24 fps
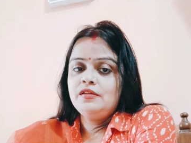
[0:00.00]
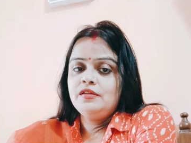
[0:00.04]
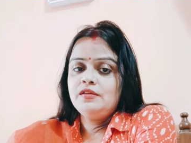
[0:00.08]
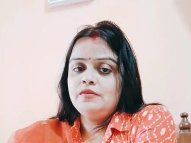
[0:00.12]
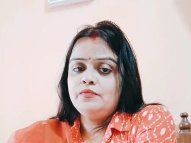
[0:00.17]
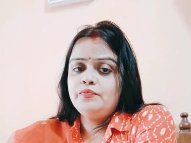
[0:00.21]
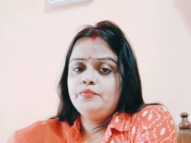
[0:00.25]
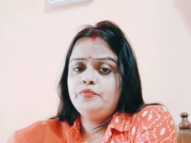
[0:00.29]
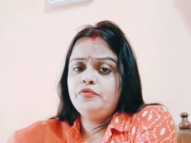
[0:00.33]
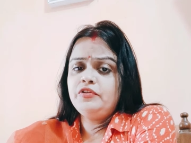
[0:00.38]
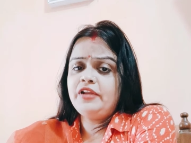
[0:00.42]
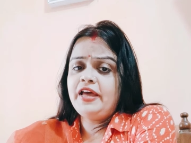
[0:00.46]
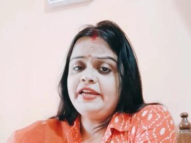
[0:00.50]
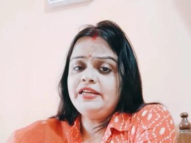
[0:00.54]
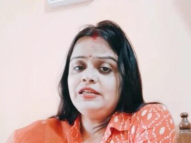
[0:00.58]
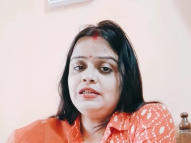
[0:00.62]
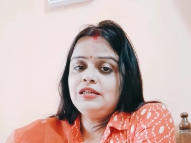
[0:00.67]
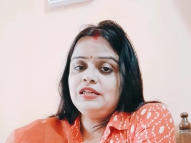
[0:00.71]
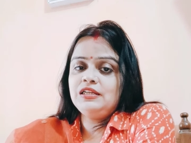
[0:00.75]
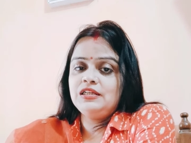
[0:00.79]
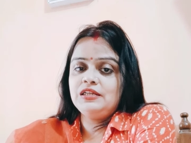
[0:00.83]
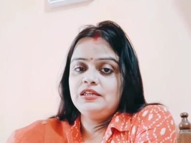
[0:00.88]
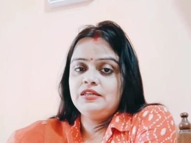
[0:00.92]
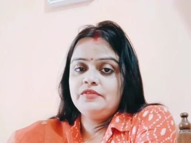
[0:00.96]

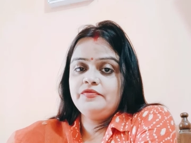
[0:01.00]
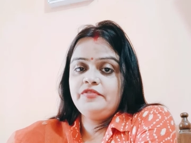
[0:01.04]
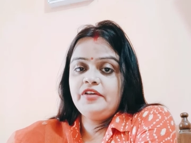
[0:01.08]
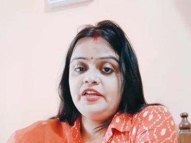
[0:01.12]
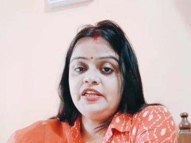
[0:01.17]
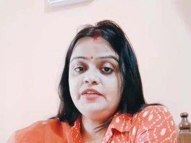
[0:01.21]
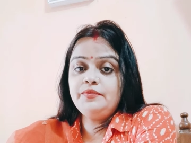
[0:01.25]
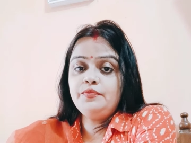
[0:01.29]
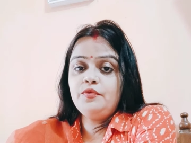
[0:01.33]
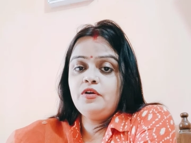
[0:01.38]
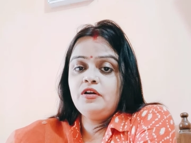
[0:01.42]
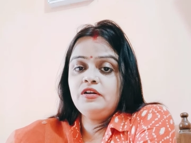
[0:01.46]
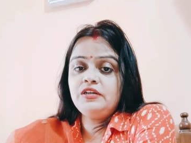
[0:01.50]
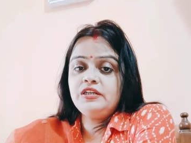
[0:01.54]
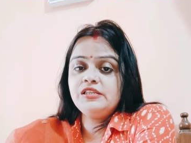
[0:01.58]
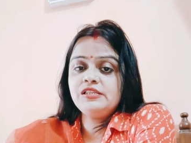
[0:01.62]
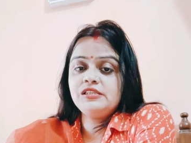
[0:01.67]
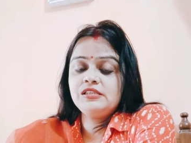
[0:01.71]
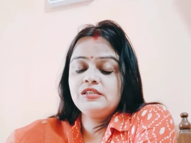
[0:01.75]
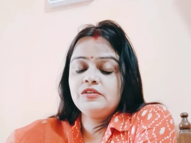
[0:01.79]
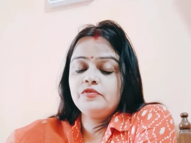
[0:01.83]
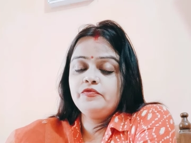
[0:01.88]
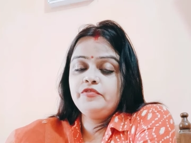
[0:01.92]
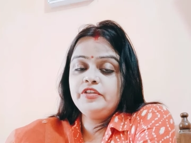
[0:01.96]
politely, very
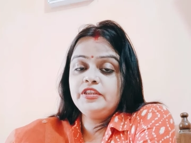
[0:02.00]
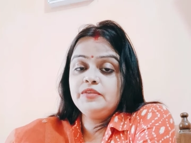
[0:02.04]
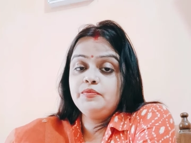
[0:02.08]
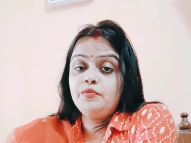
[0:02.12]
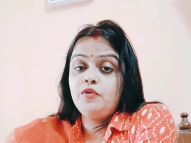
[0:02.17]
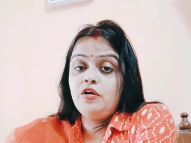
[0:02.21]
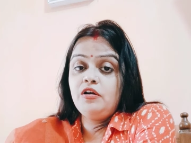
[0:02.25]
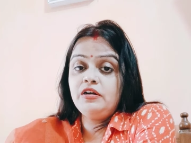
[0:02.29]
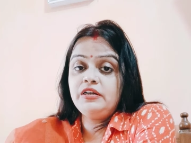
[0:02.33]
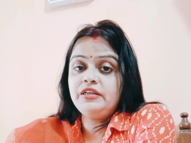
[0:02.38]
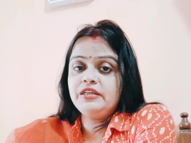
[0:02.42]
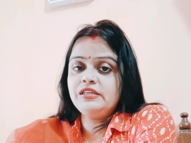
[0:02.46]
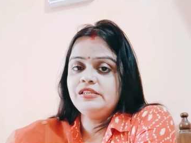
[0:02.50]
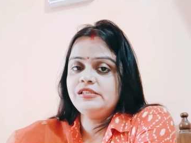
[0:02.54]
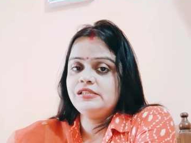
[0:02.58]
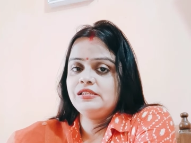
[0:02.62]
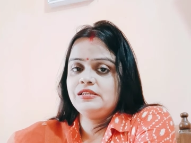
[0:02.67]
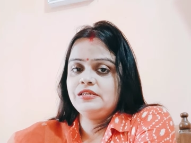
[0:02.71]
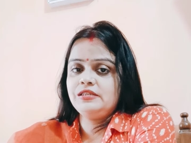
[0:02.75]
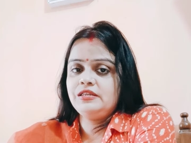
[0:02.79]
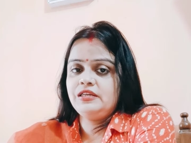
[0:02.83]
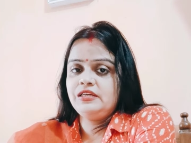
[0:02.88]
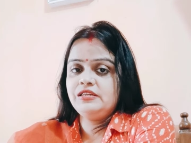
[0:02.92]
modest,